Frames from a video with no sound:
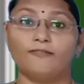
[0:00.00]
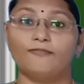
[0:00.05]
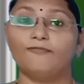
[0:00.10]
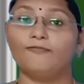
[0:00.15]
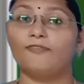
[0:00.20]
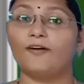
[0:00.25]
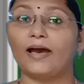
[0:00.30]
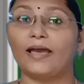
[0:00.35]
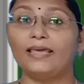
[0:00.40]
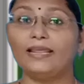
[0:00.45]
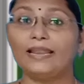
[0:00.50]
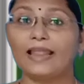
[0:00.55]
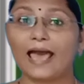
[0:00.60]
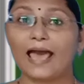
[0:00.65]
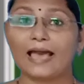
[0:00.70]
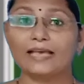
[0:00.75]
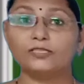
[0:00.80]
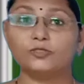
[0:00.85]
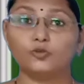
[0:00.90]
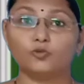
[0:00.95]
5
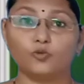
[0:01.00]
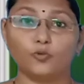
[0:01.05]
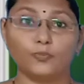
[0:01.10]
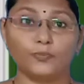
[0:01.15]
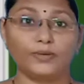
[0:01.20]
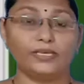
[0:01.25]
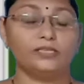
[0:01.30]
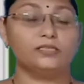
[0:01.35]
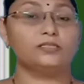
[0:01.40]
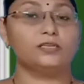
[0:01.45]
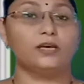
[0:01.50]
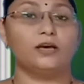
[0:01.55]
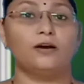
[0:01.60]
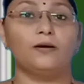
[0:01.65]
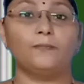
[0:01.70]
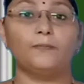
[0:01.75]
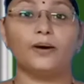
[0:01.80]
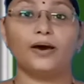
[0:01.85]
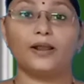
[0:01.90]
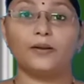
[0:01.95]
lakhs rupees
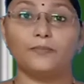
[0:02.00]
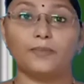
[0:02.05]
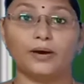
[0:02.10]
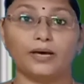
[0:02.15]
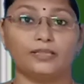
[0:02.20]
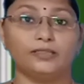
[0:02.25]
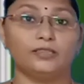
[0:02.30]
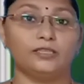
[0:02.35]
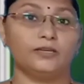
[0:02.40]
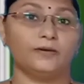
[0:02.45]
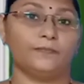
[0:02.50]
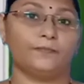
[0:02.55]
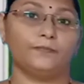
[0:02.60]
per month